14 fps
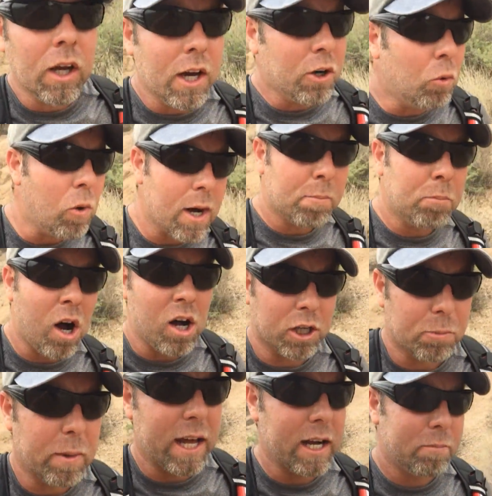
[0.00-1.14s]
I don't want to
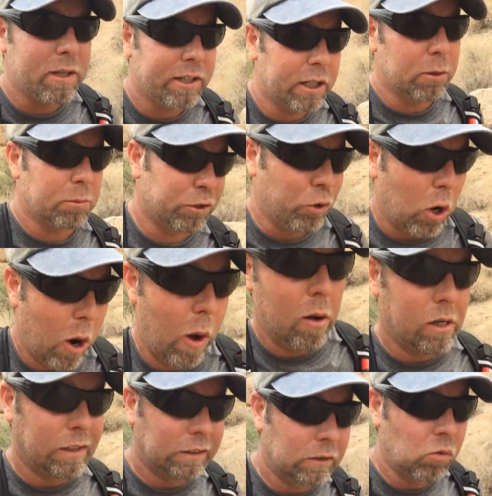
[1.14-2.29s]
bonk, man. I've been there before.
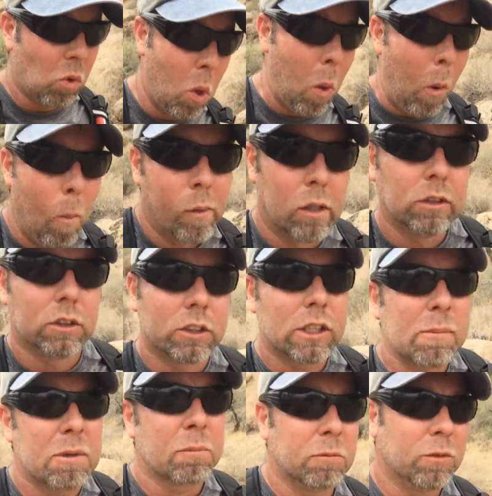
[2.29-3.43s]

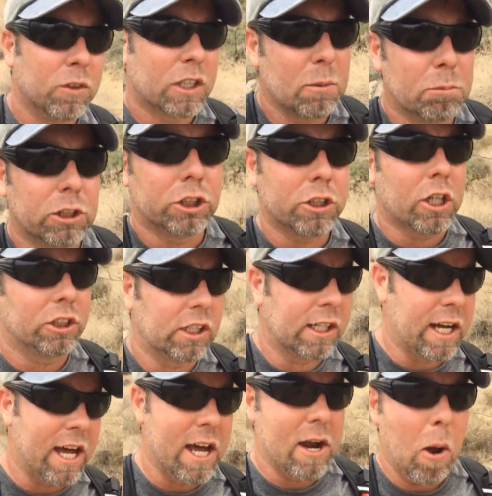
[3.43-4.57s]
Keep it charging
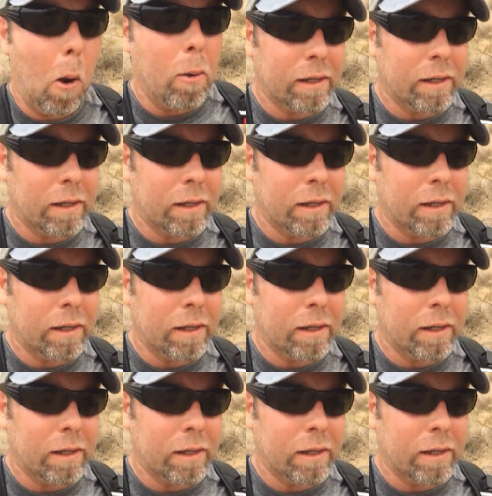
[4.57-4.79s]
ahead.